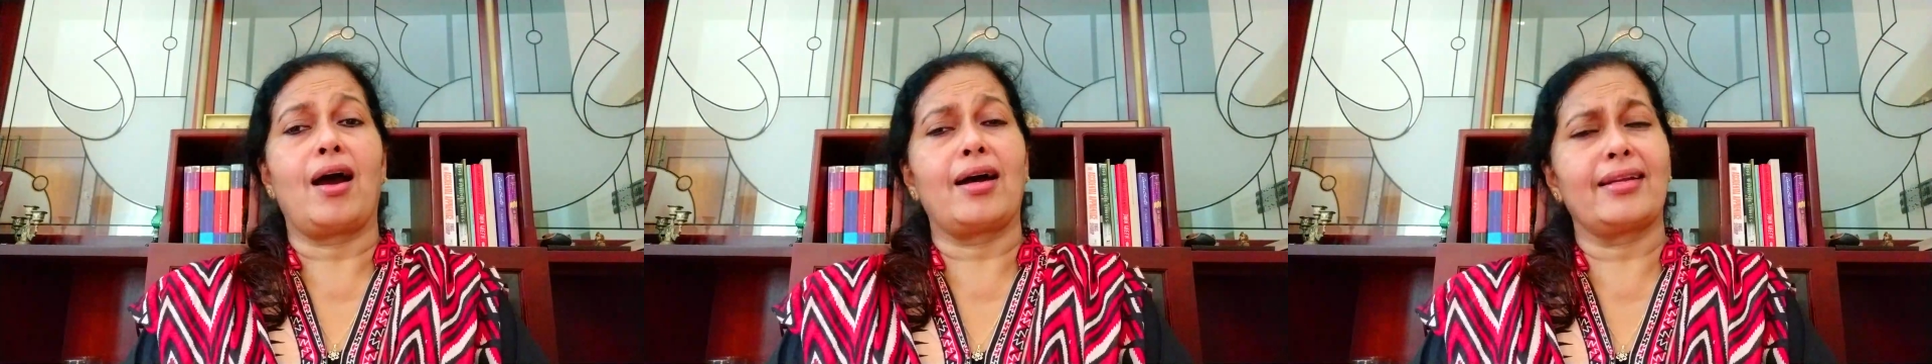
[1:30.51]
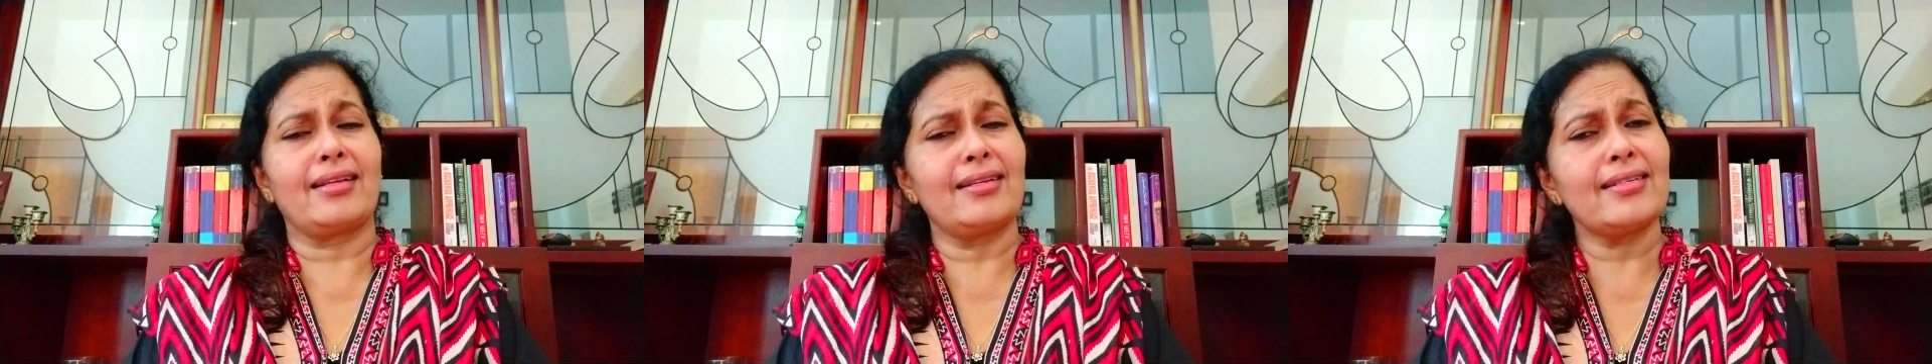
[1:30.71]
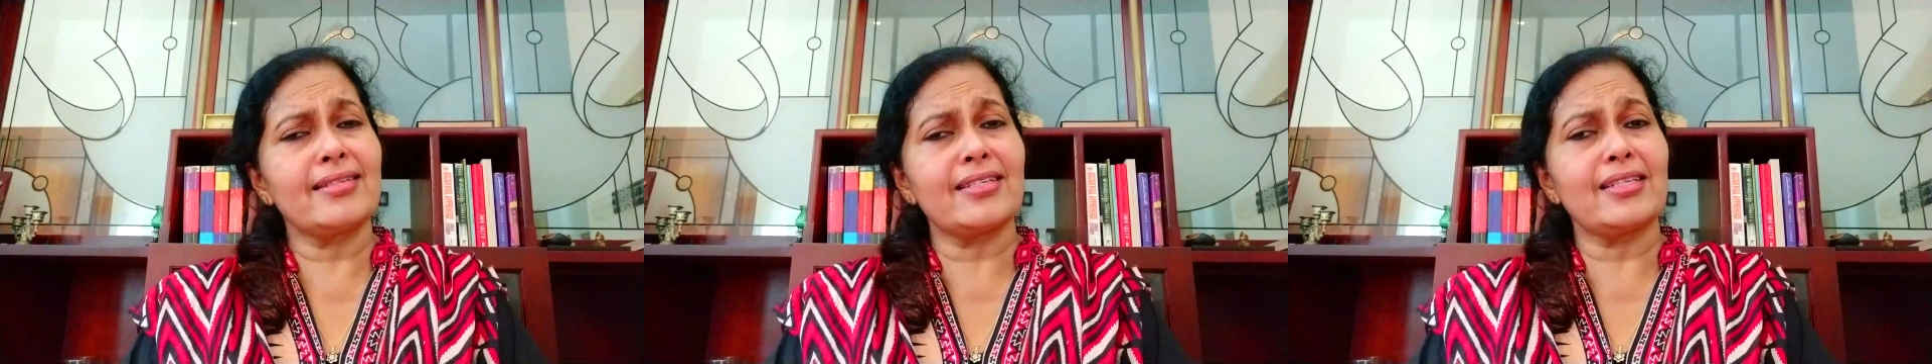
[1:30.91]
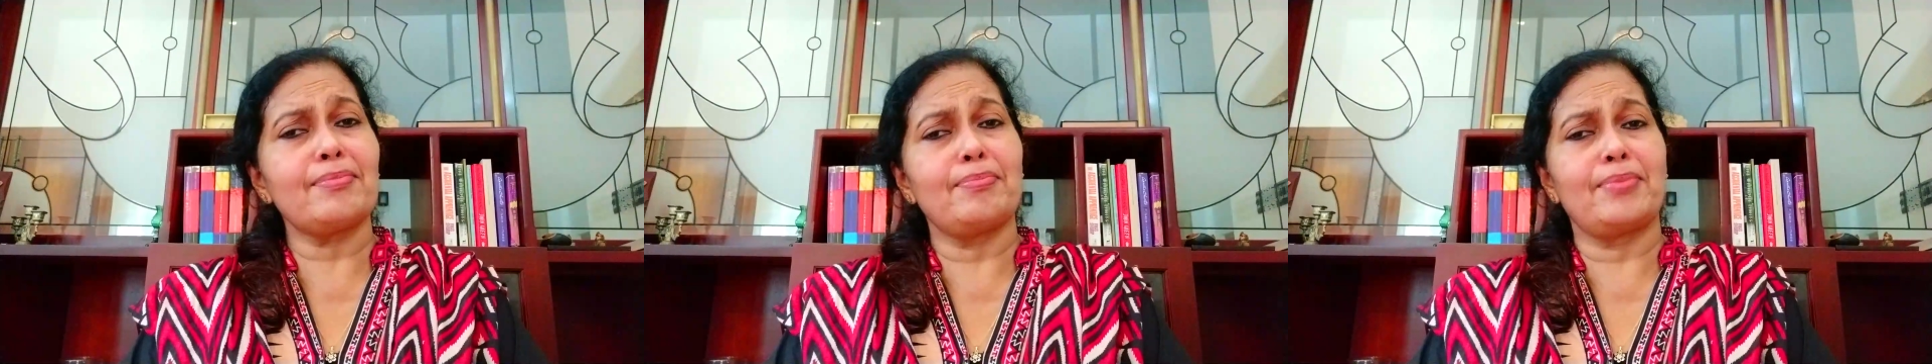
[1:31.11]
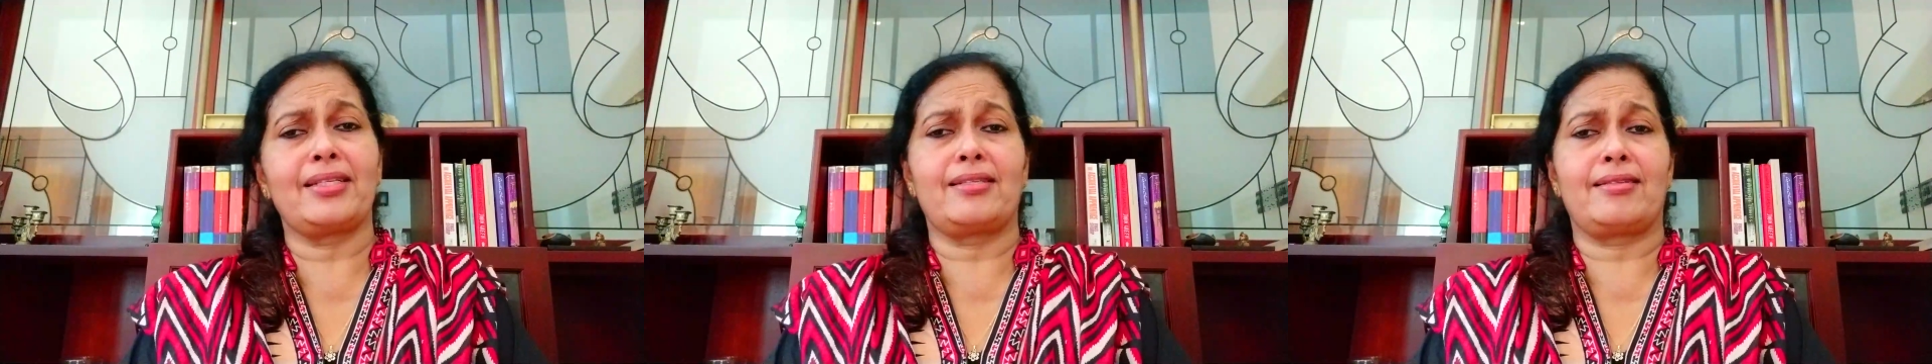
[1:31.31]
are a little
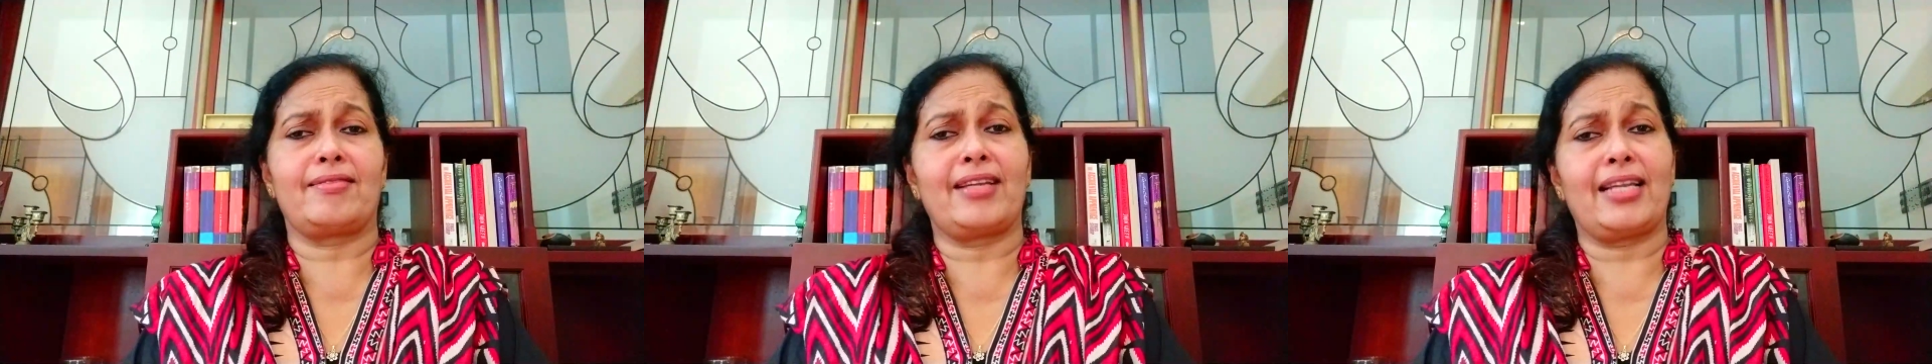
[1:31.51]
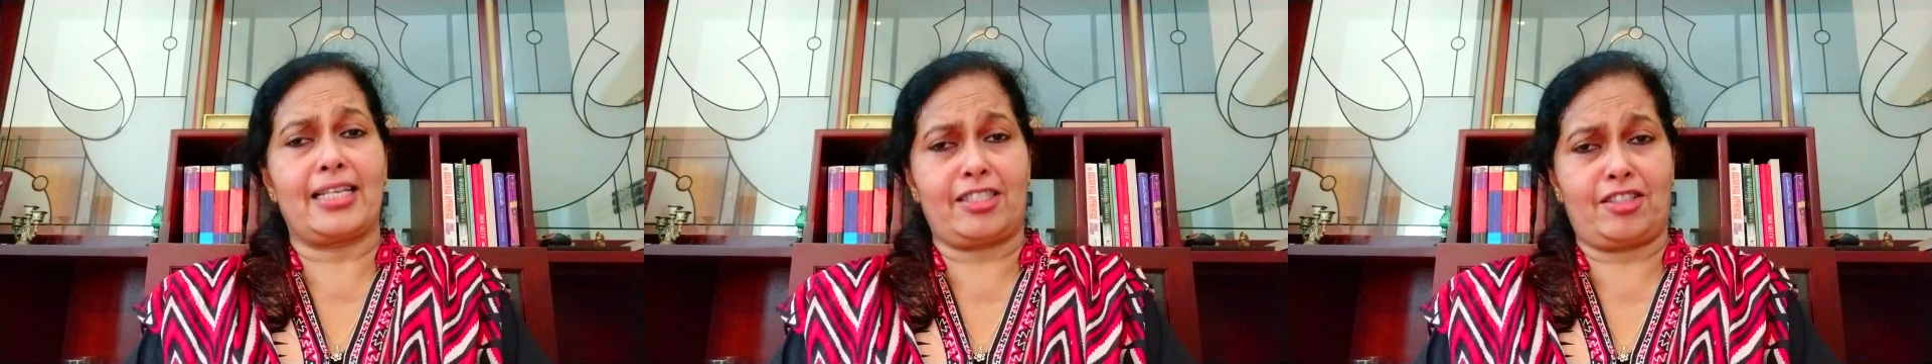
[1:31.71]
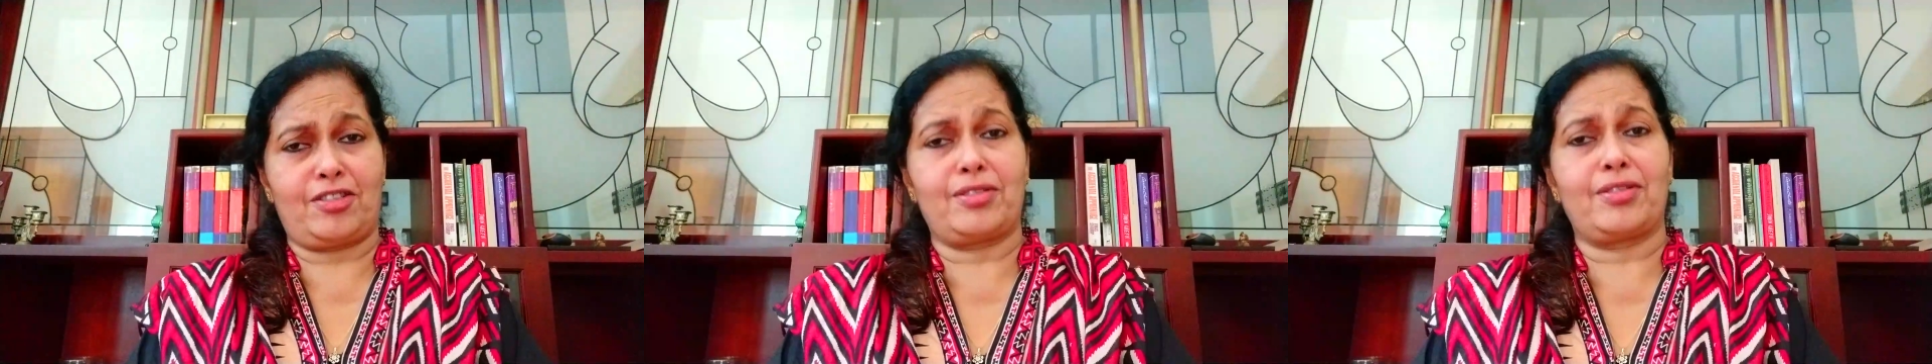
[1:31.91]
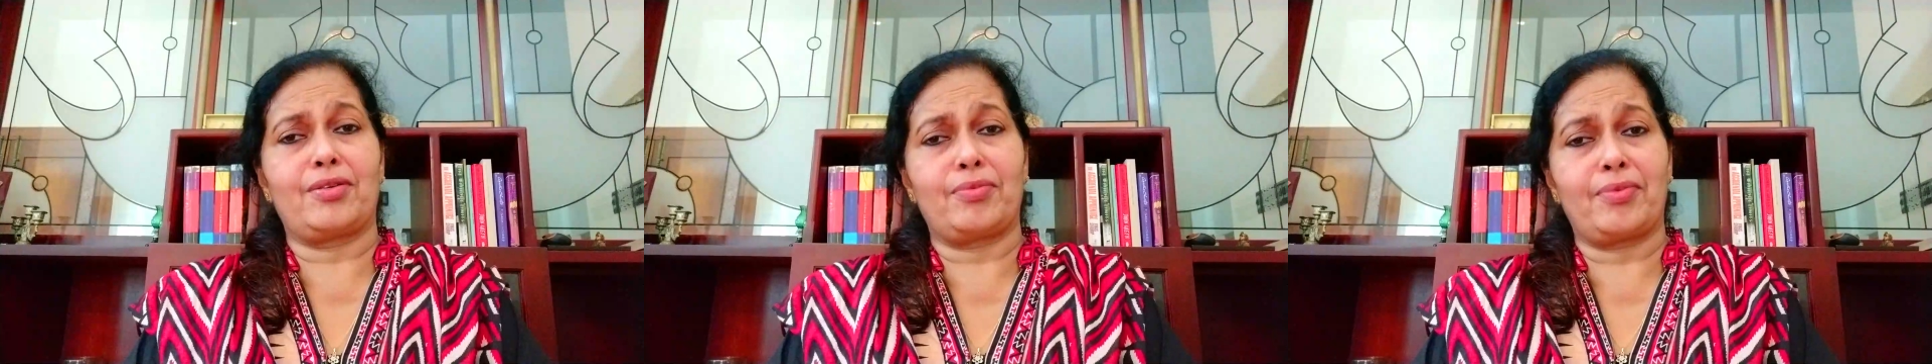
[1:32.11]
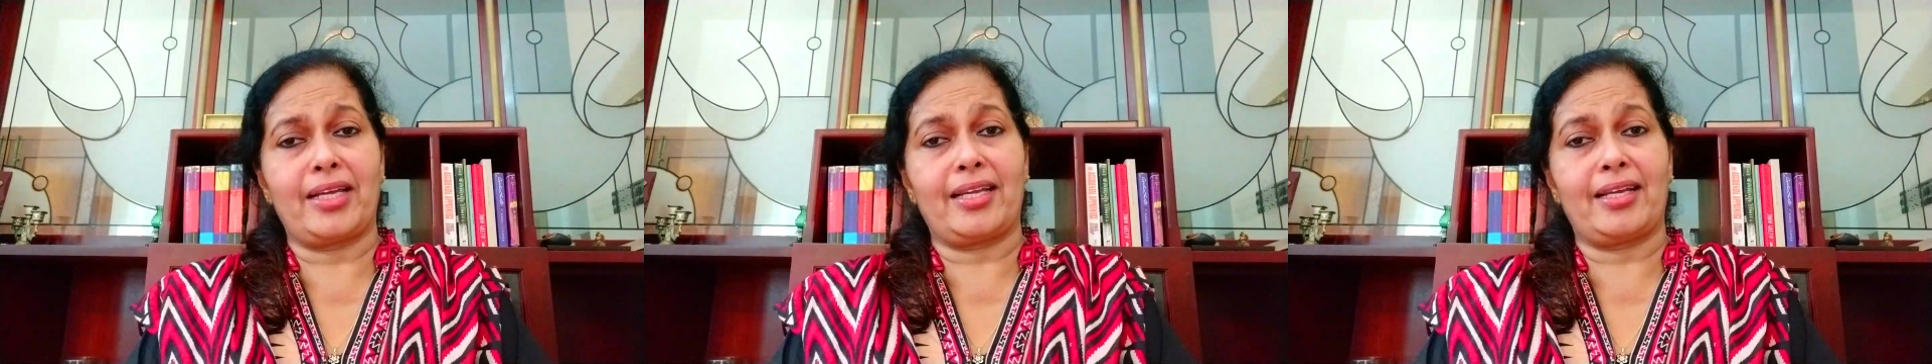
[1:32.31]
bit reluctant
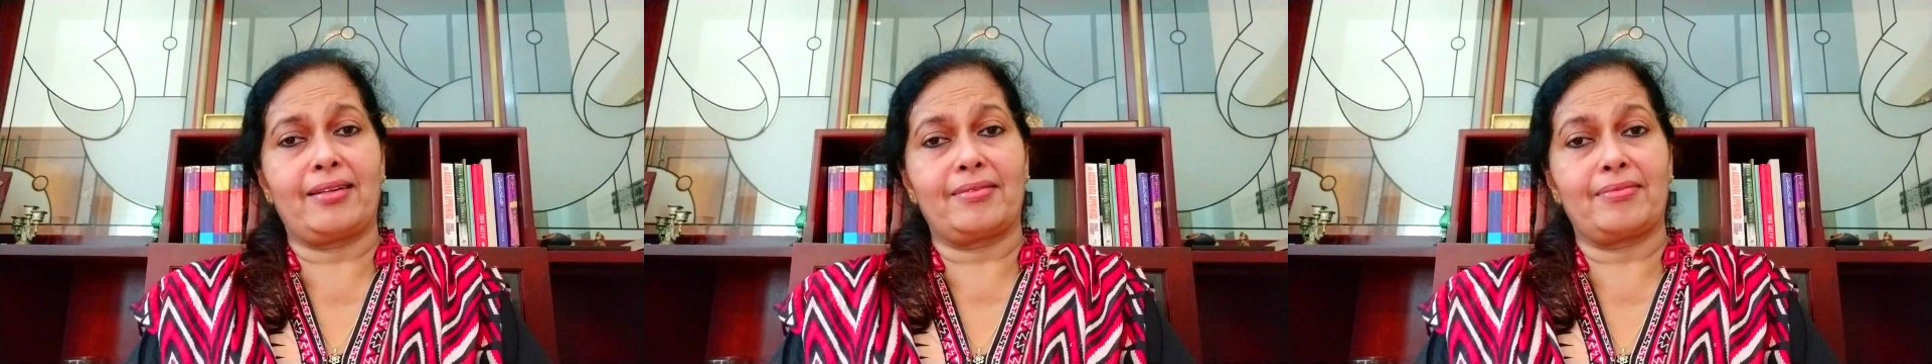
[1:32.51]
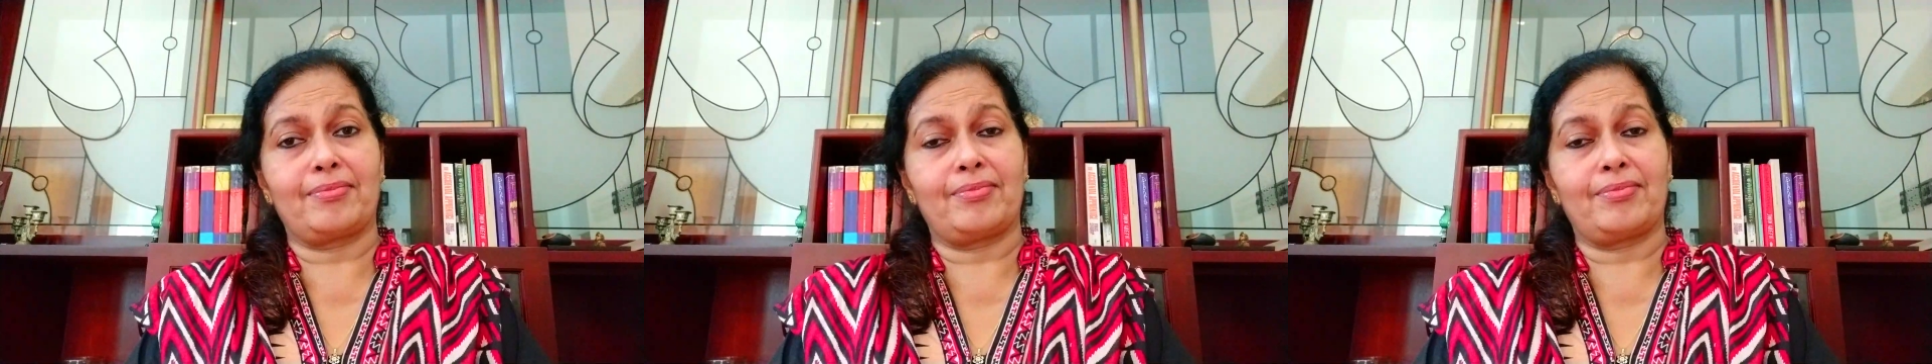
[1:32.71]
in reading.